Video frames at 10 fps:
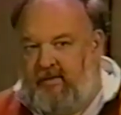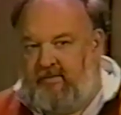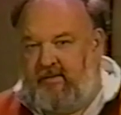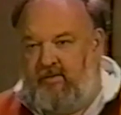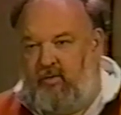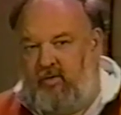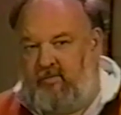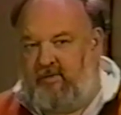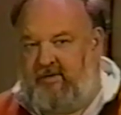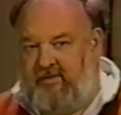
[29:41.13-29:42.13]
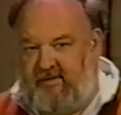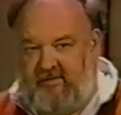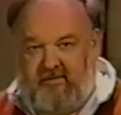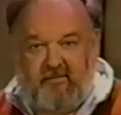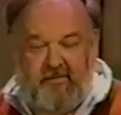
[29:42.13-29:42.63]
the normal
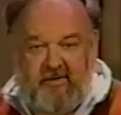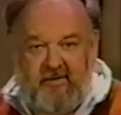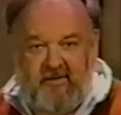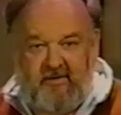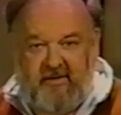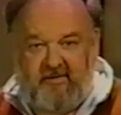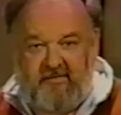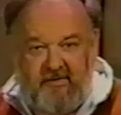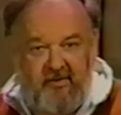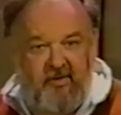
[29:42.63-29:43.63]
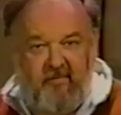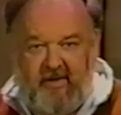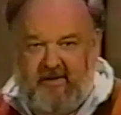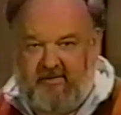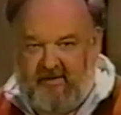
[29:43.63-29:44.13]
consensus opinion is that the thinner you
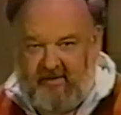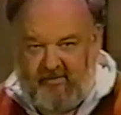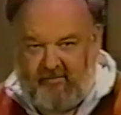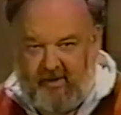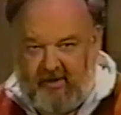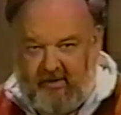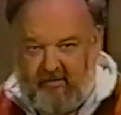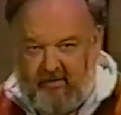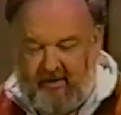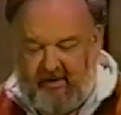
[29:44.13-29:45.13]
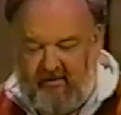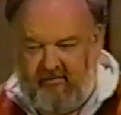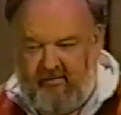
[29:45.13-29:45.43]
make it, the less drag you will have.